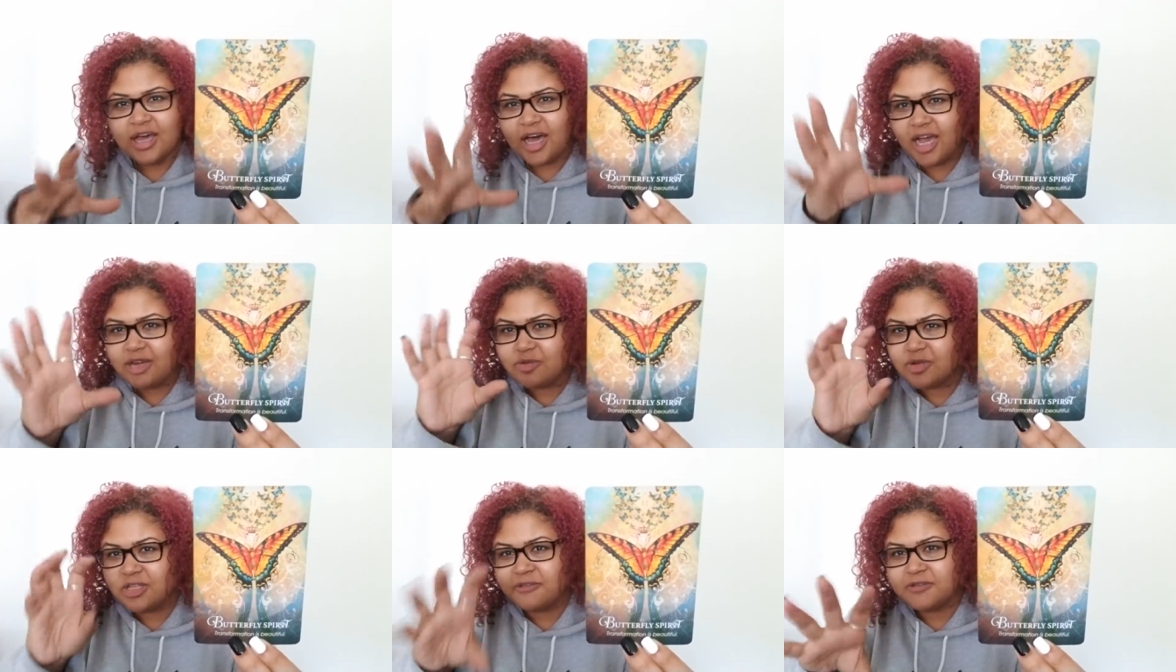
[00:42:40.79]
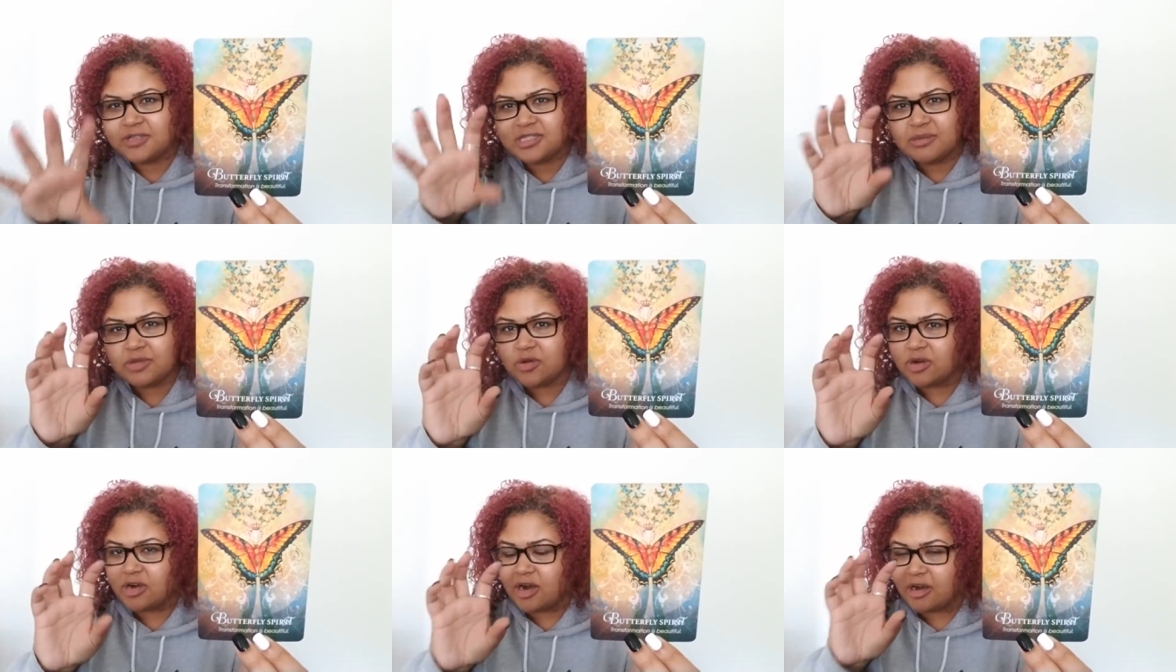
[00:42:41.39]
I really feel some of
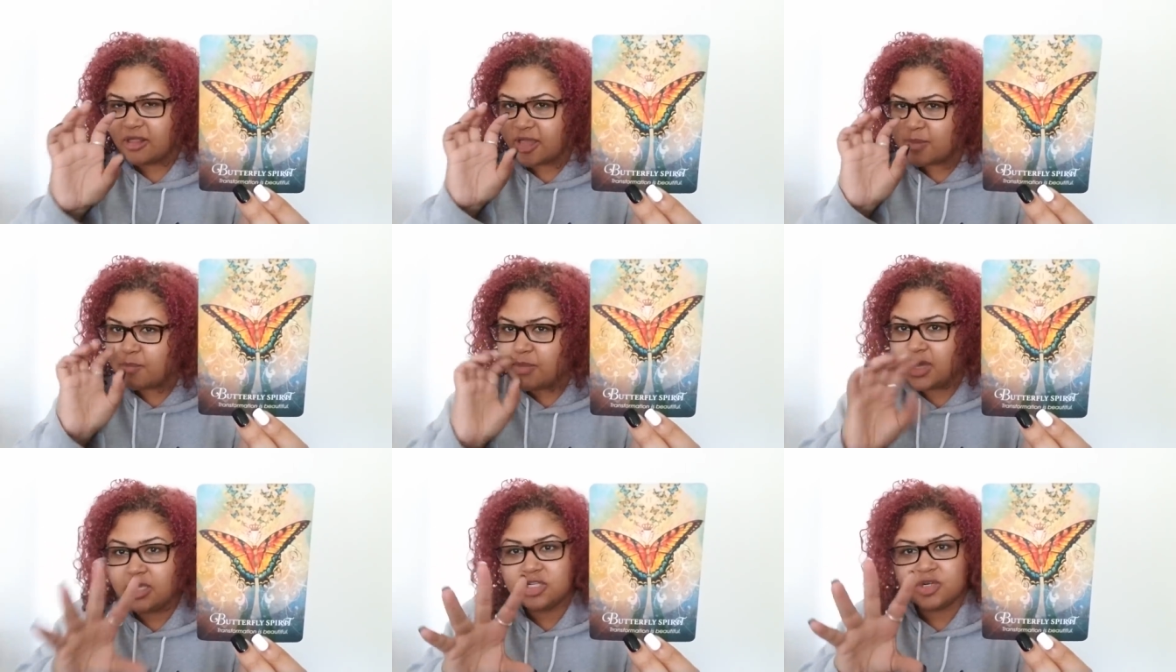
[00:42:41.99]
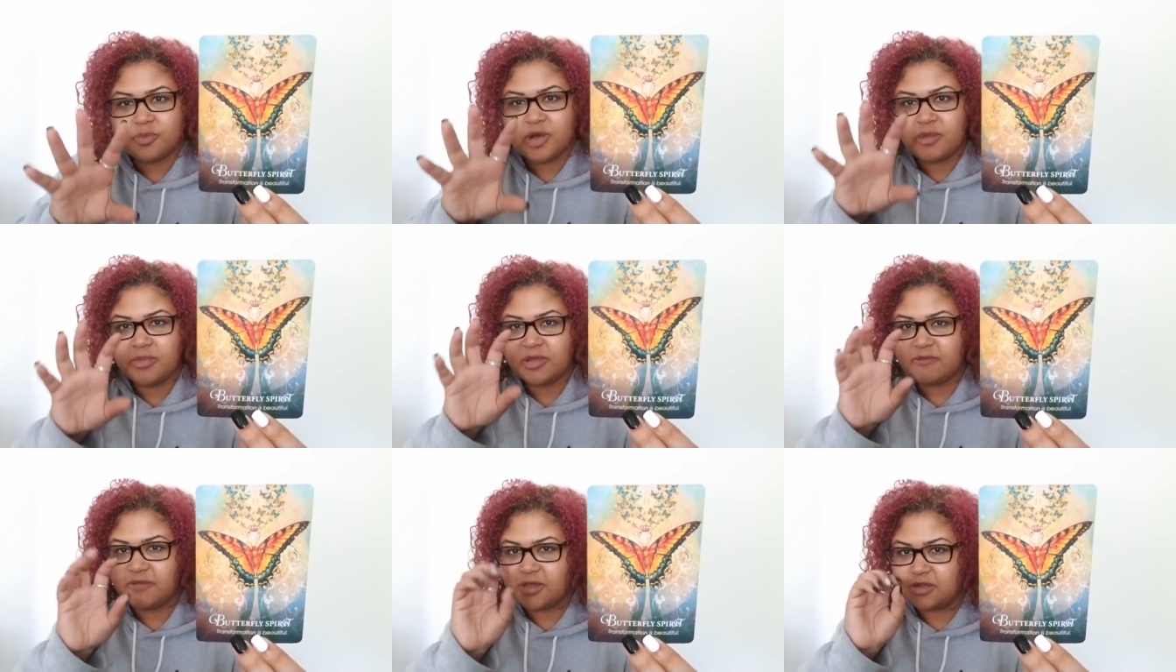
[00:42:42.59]
you are, are like major
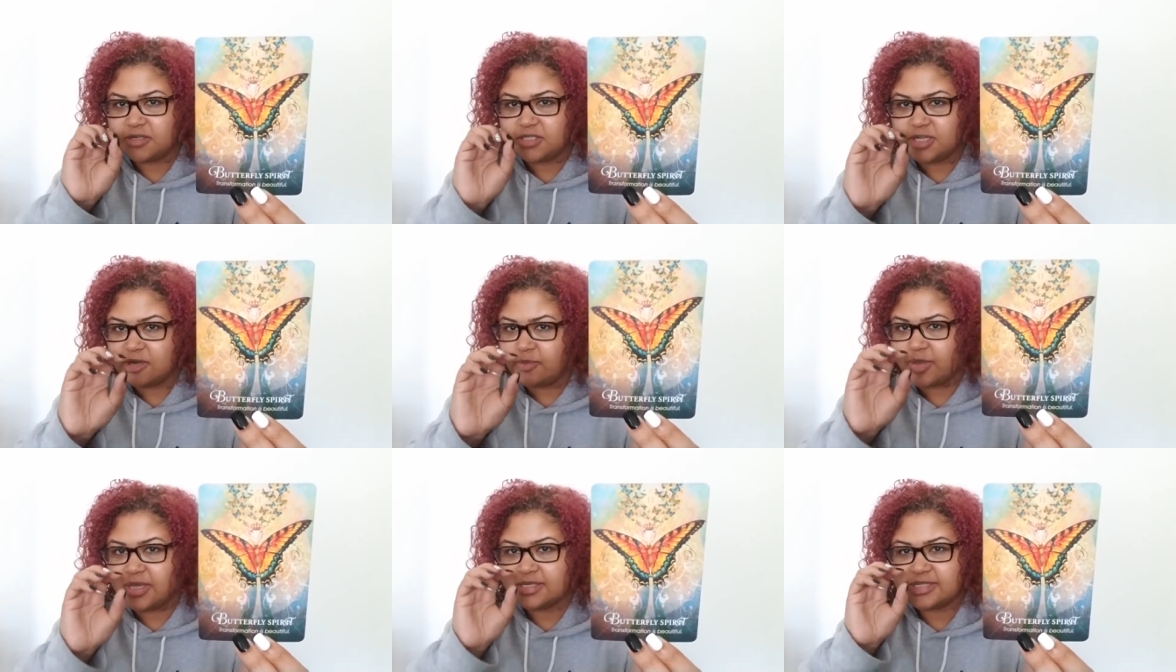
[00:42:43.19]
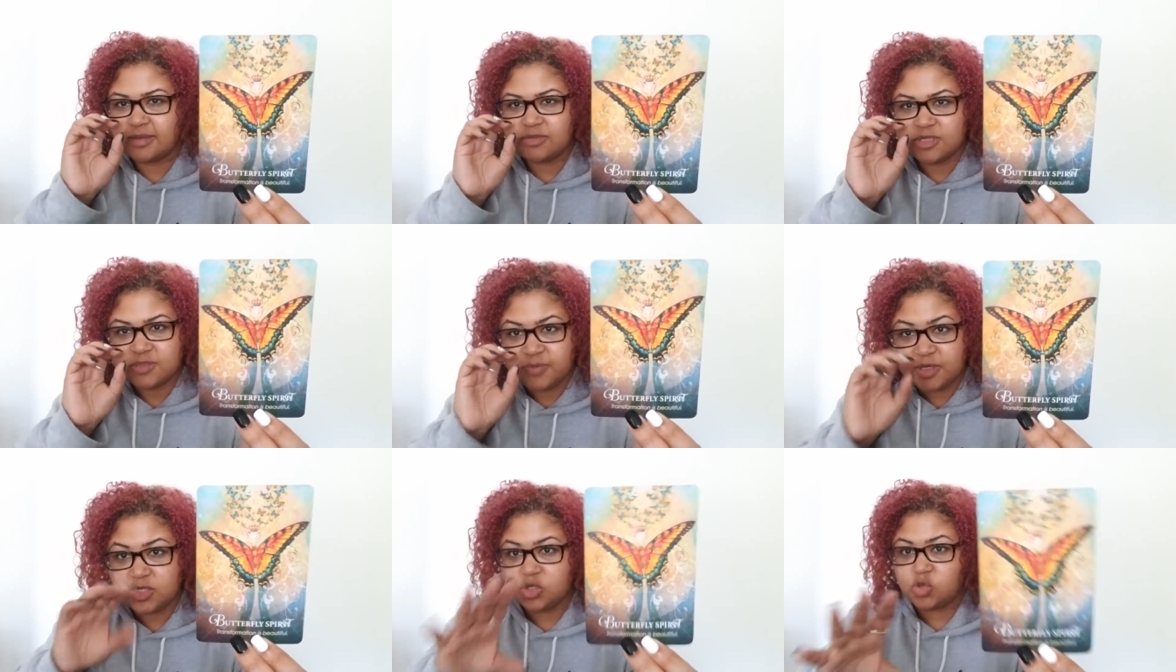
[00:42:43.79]
public figures here because I'm
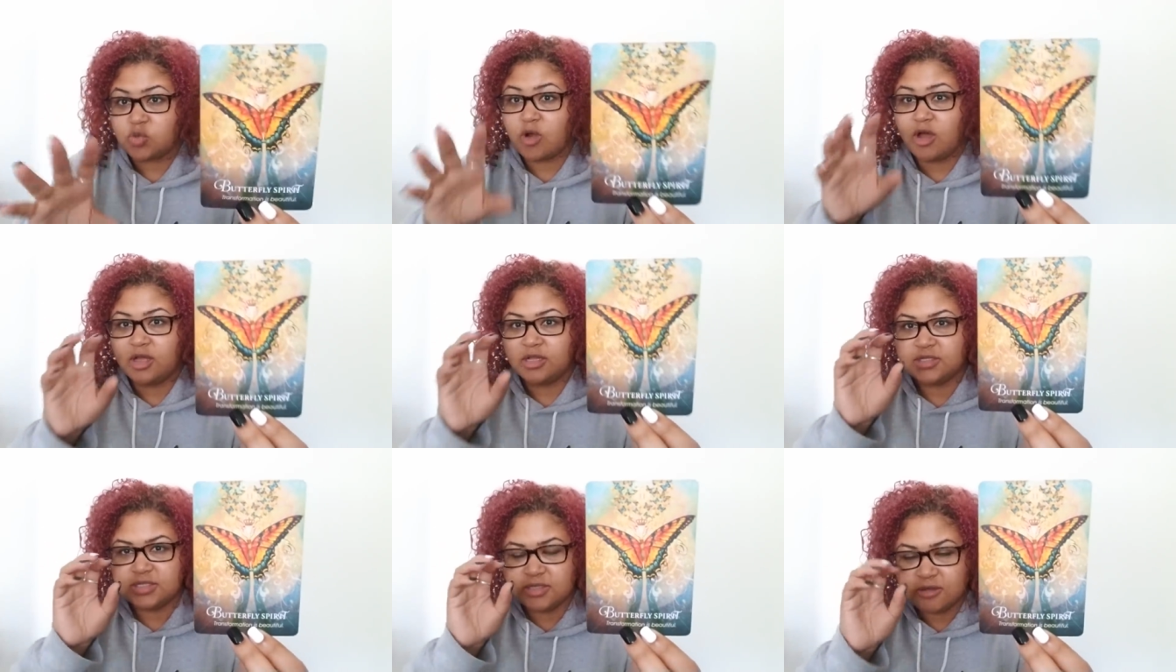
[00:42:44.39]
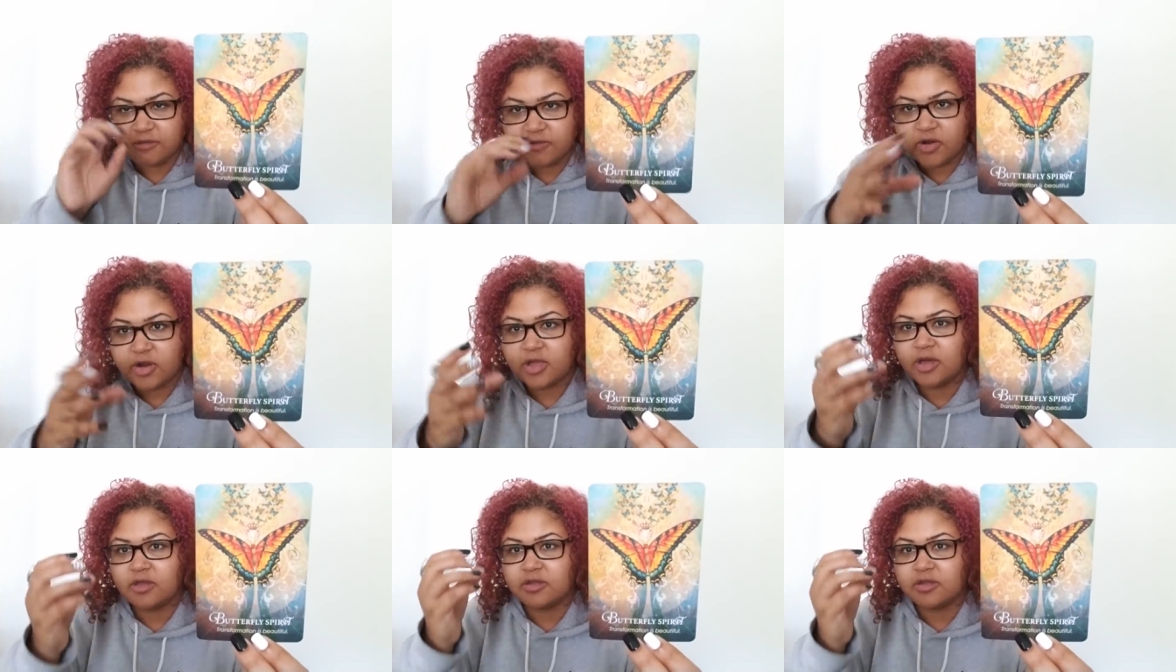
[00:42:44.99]
just being drawn to you, Virgo.